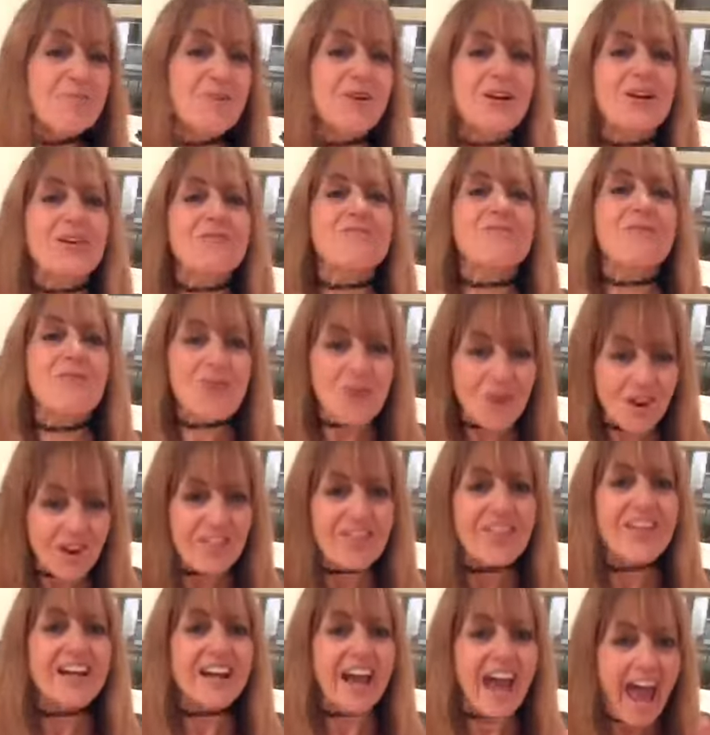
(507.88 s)
put in more
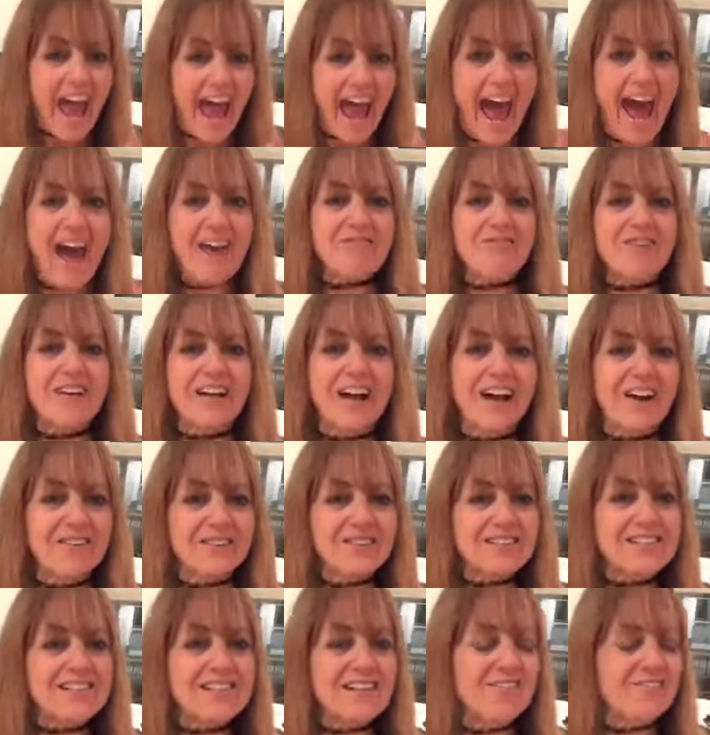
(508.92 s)
than a half an
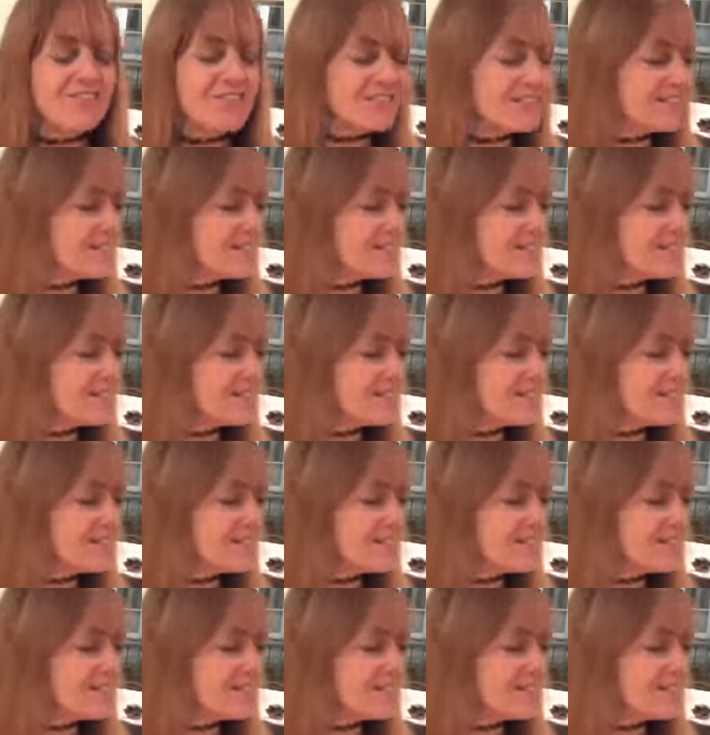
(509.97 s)
ounce of the